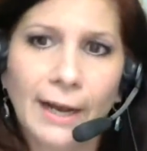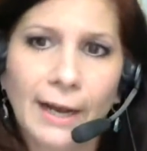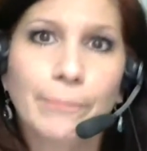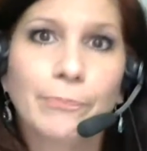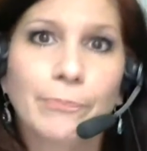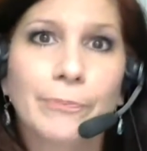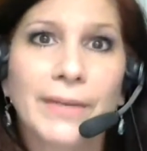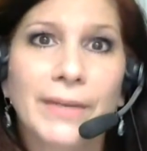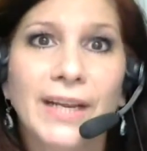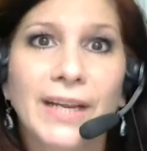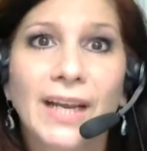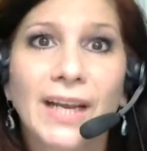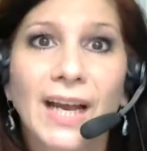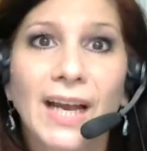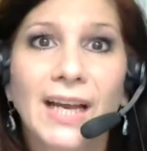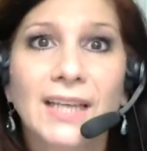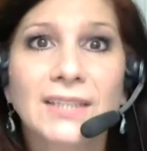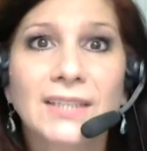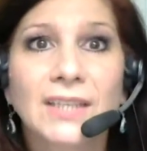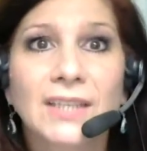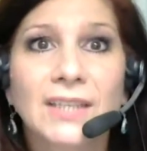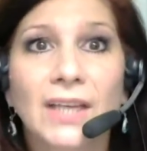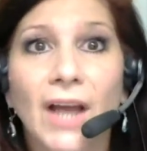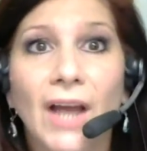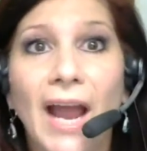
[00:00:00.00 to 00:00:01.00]

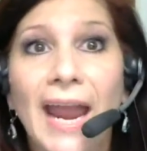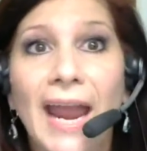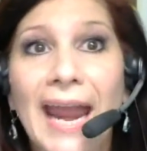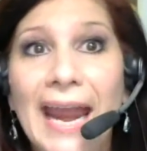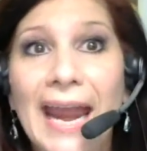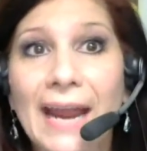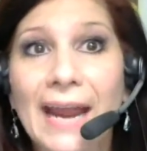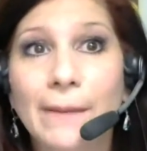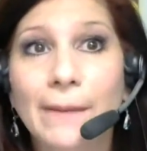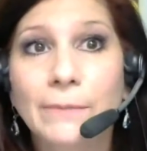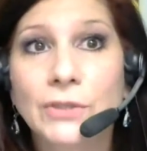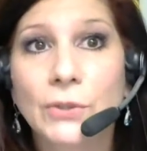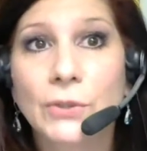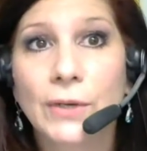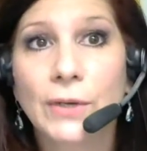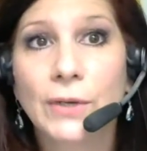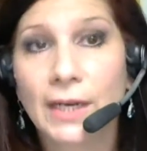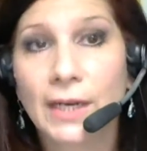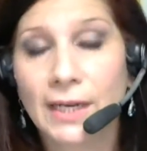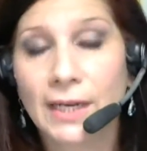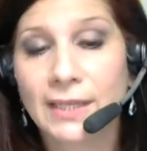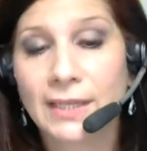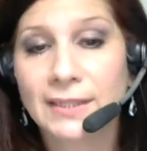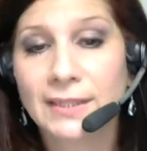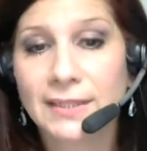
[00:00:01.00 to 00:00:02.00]
Because I am doing
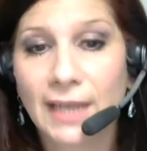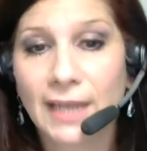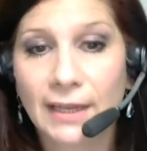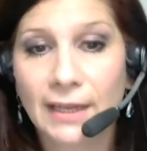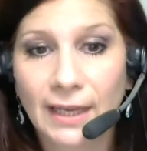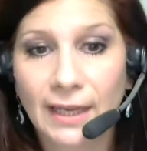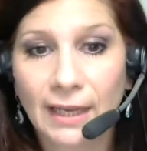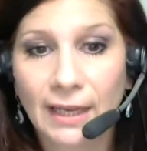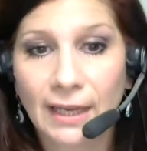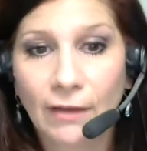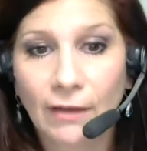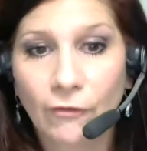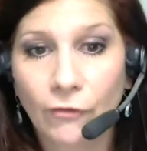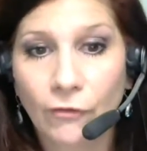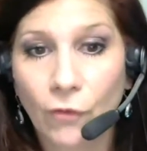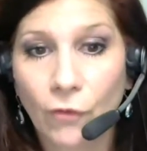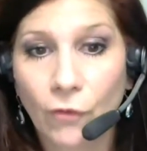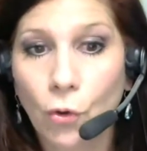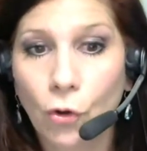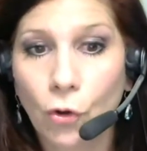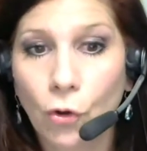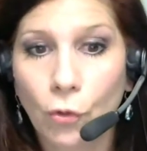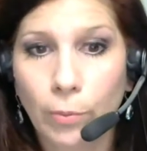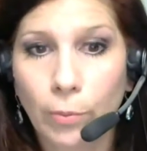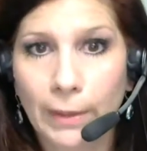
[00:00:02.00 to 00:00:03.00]
it inside the Get
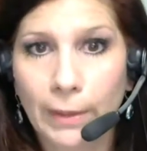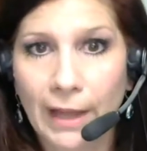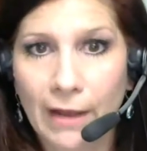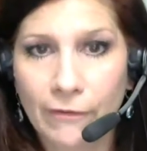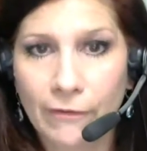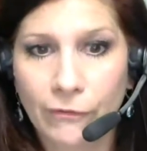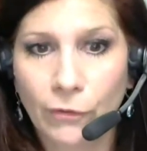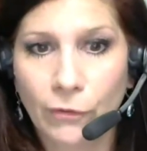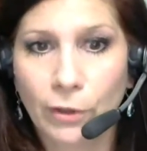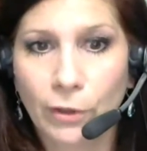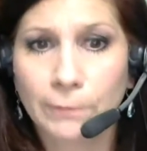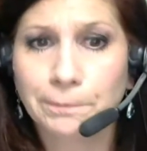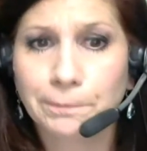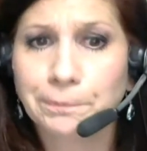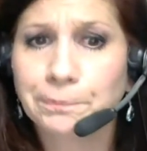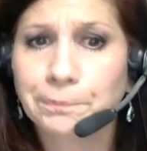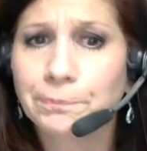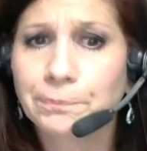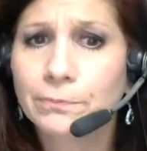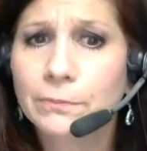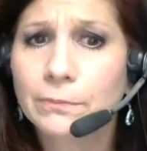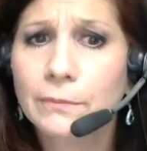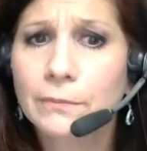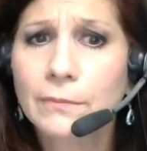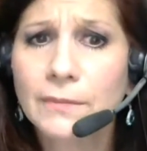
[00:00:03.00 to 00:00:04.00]
Vocal platform.
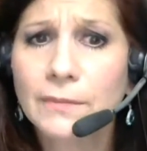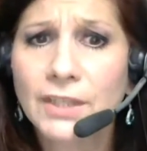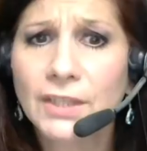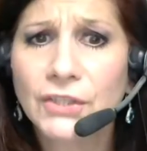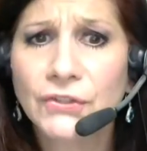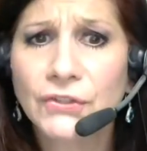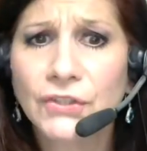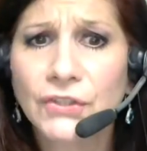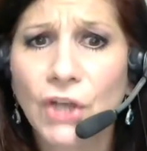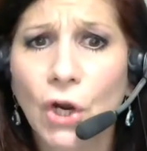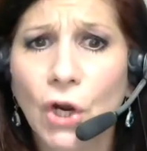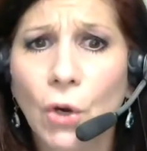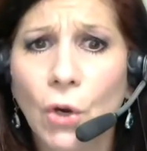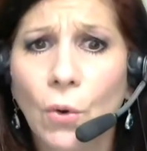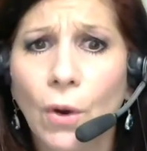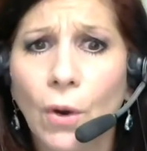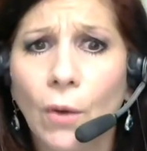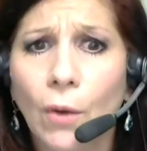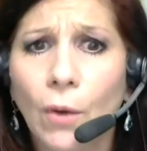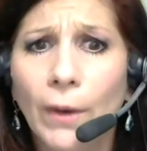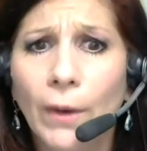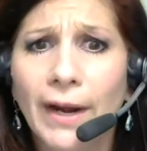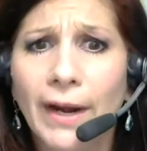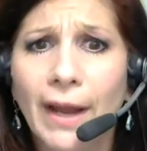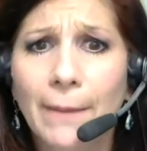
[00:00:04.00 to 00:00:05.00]
So
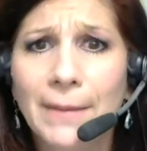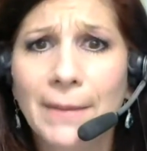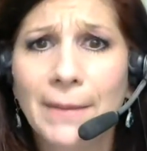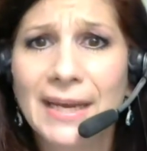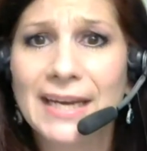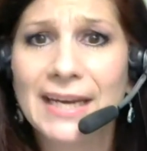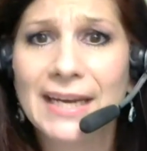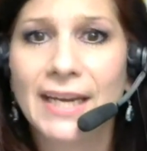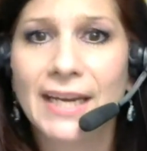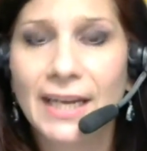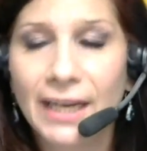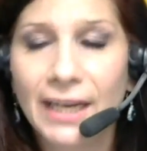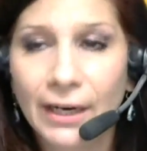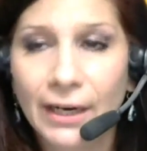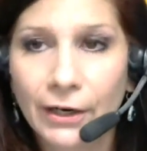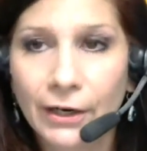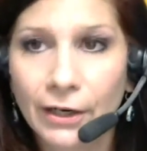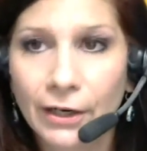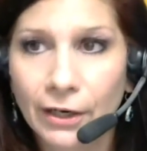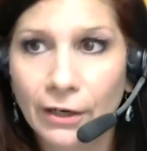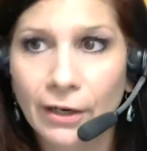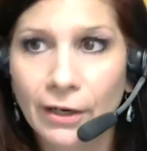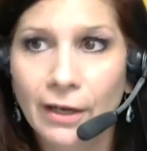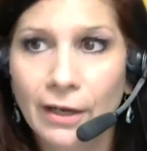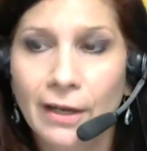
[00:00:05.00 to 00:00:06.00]
when I'm in
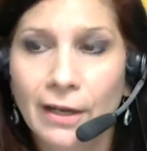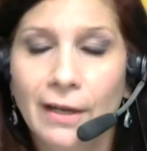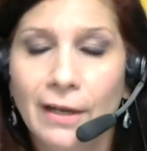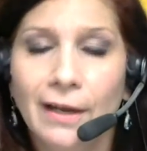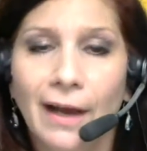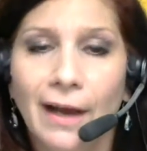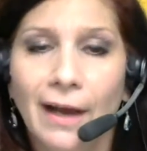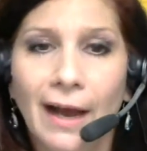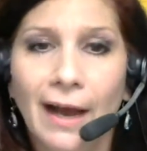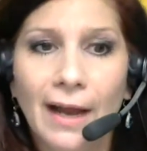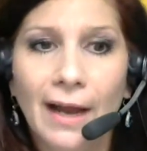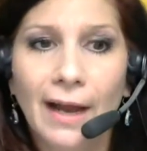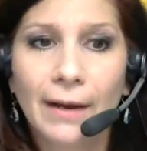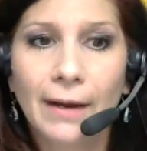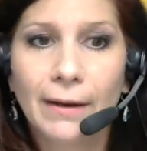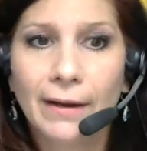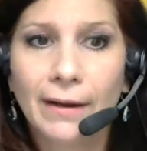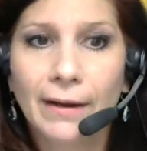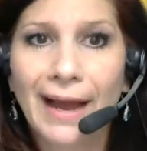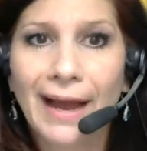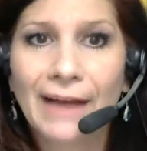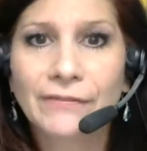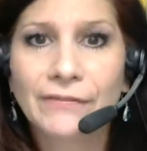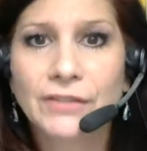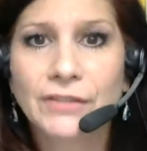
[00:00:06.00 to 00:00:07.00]
here, I
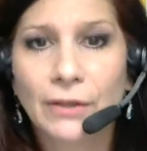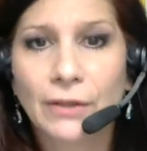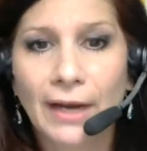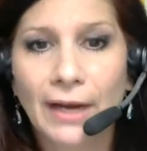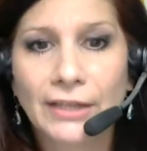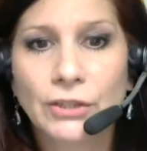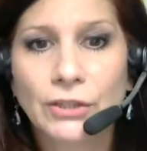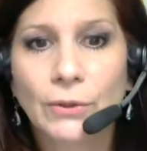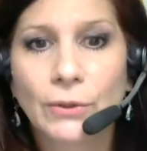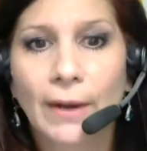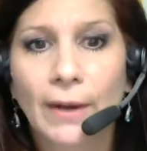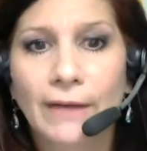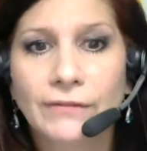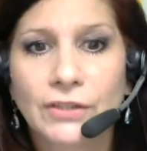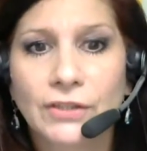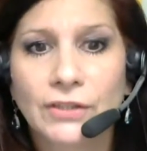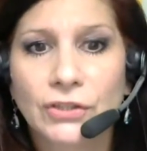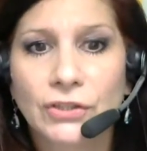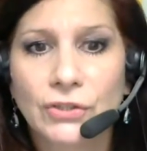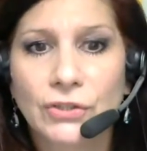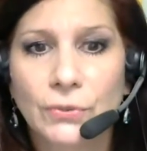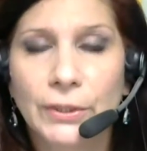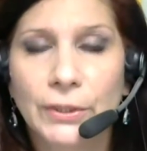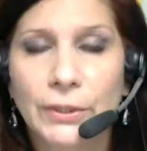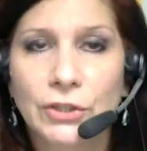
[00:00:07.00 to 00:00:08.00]
do have to
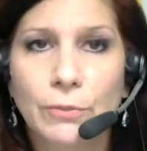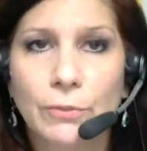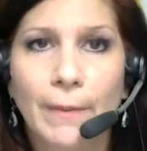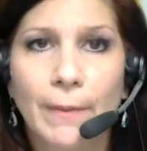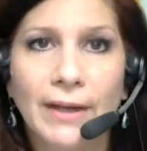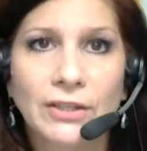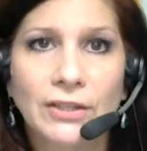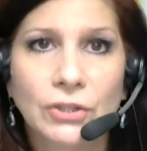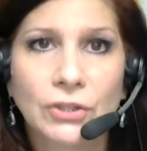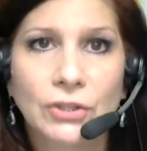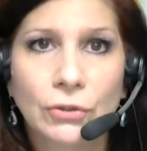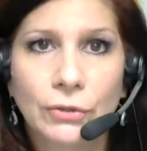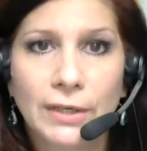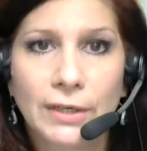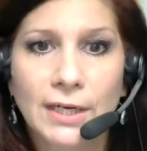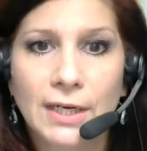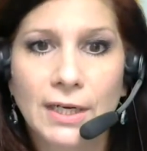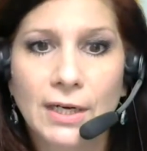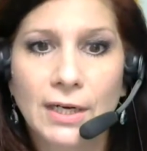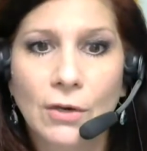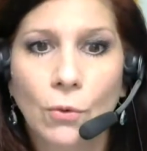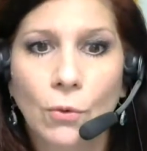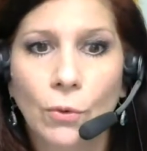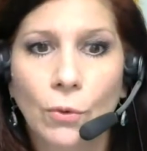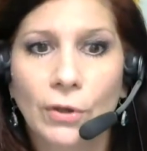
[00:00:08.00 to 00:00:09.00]
switch my
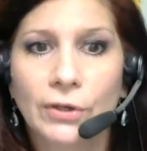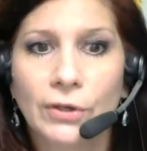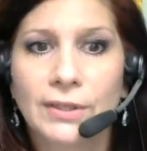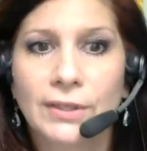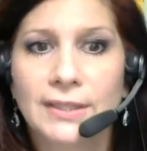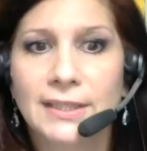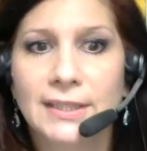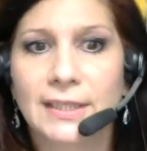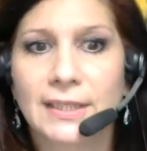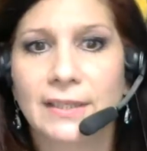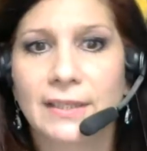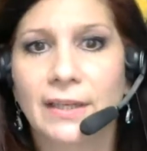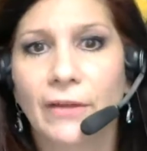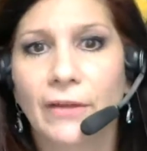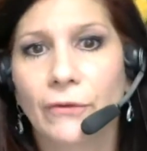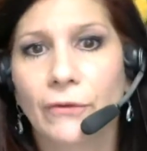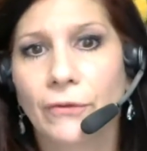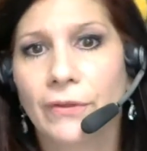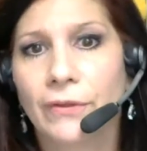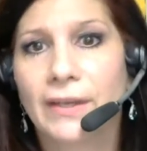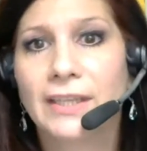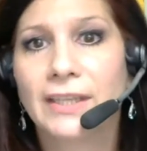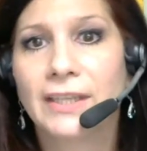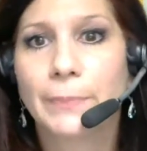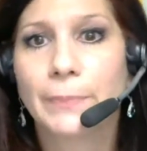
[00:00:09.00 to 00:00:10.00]
screen in order to see the other
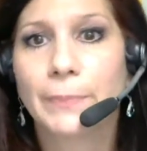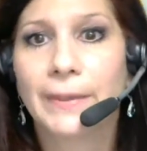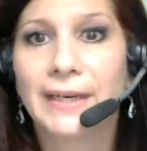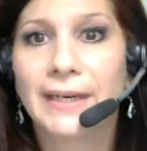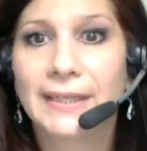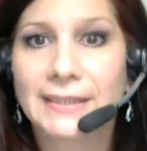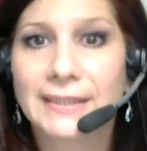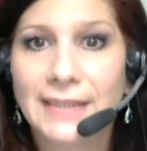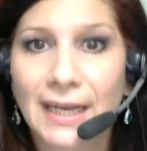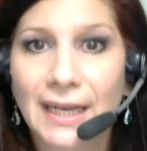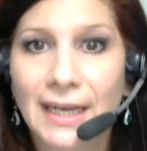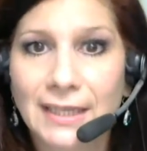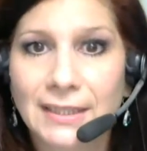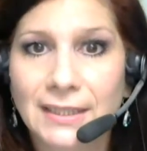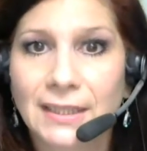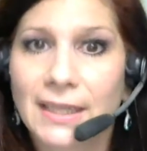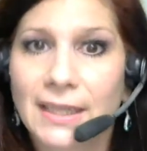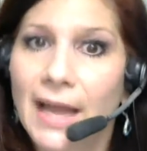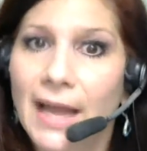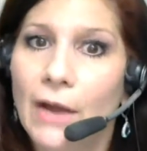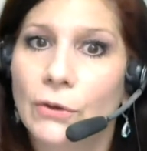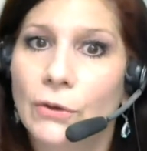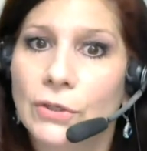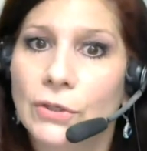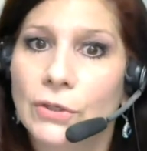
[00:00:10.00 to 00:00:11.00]
things, but it does
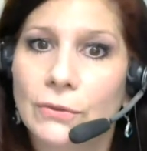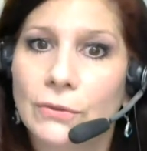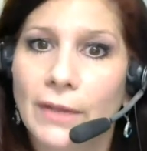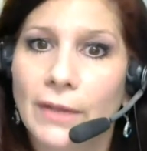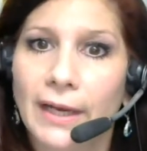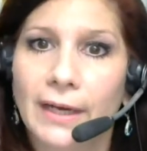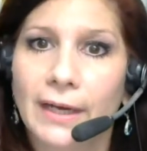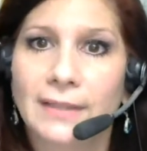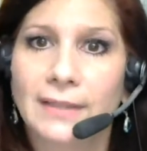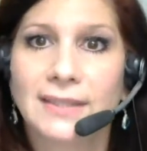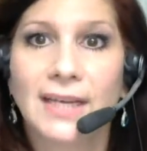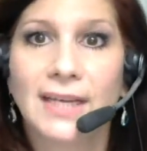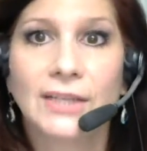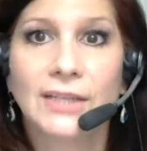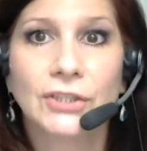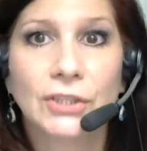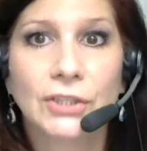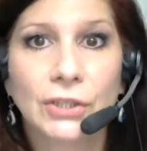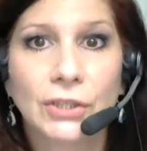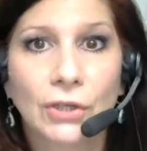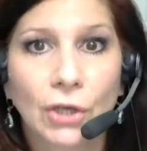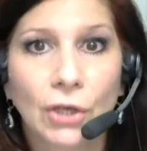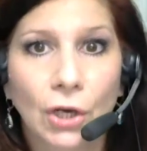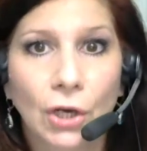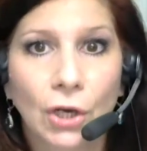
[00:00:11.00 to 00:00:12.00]
allow you, like I said,
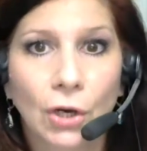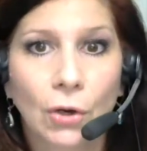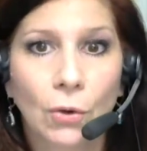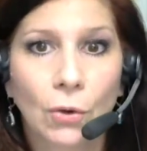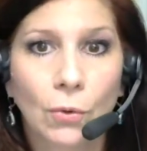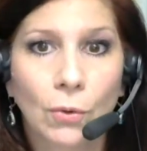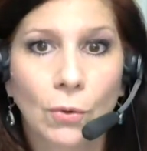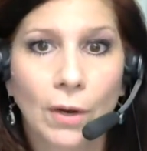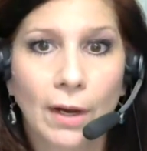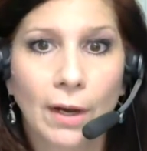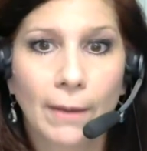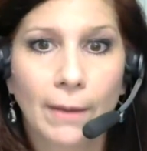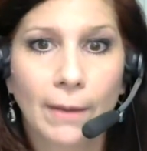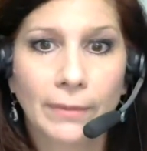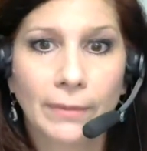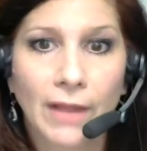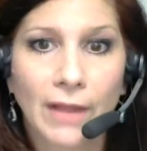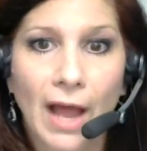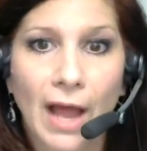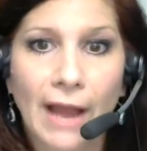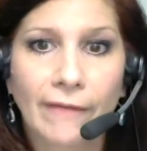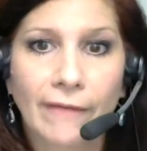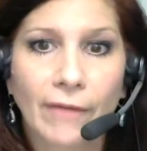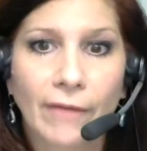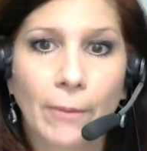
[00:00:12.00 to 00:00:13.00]
to go
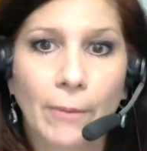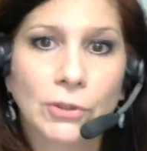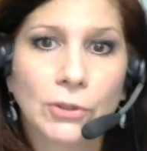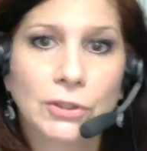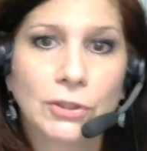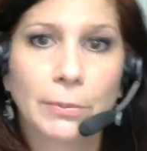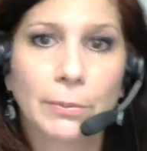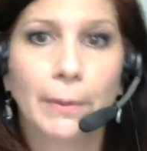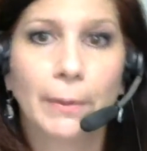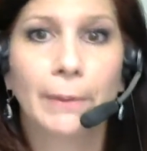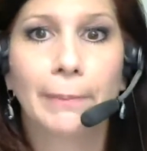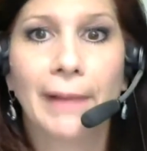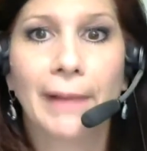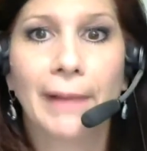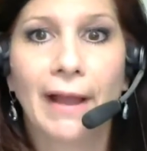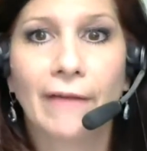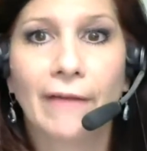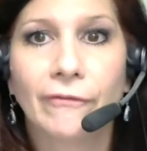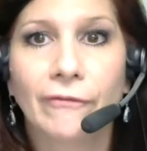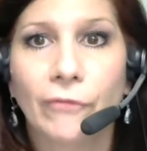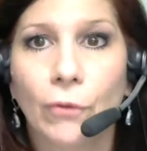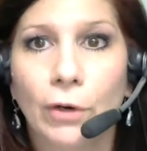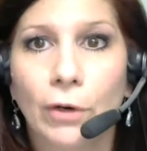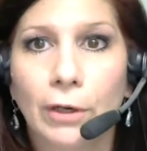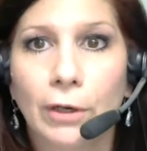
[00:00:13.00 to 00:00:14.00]
live on multiple
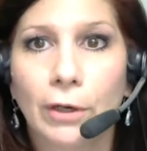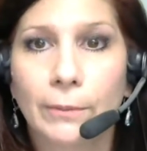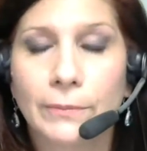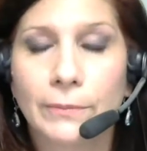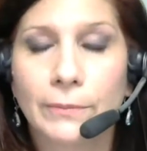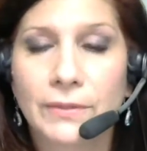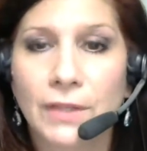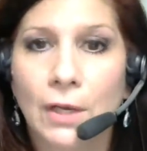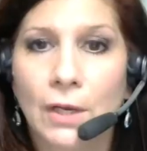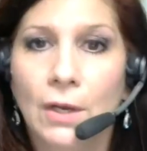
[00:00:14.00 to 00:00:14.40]
platforms